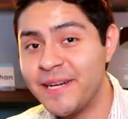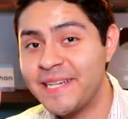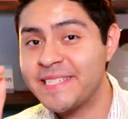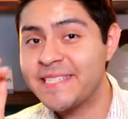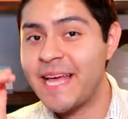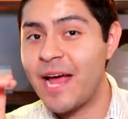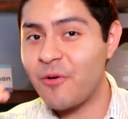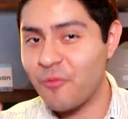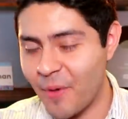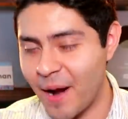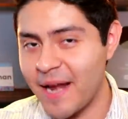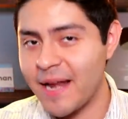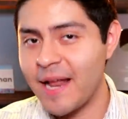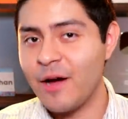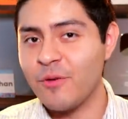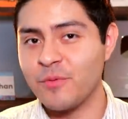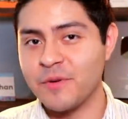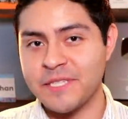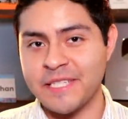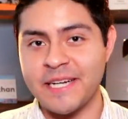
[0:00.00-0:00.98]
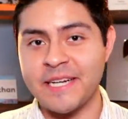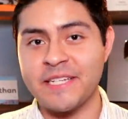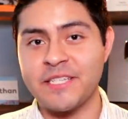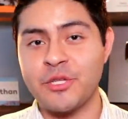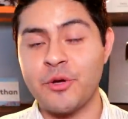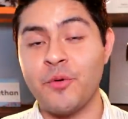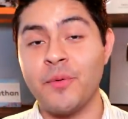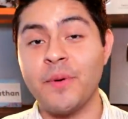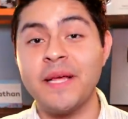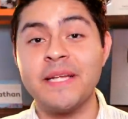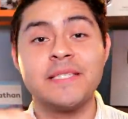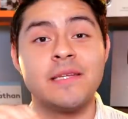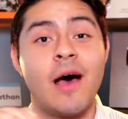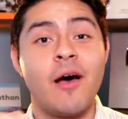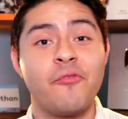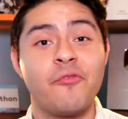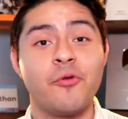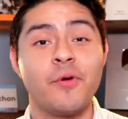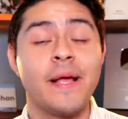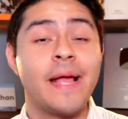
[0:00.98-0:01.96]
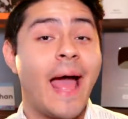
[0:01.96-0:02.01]
is that right now Rosetta Stone is
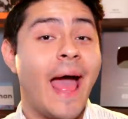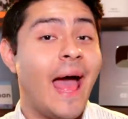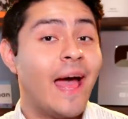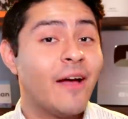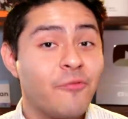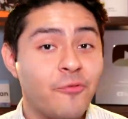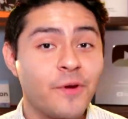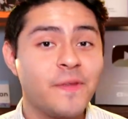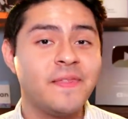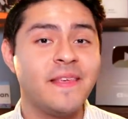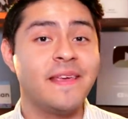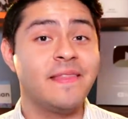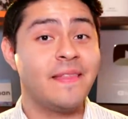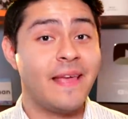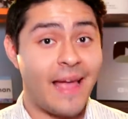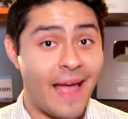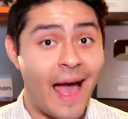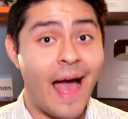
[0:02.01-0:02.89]
offering everything they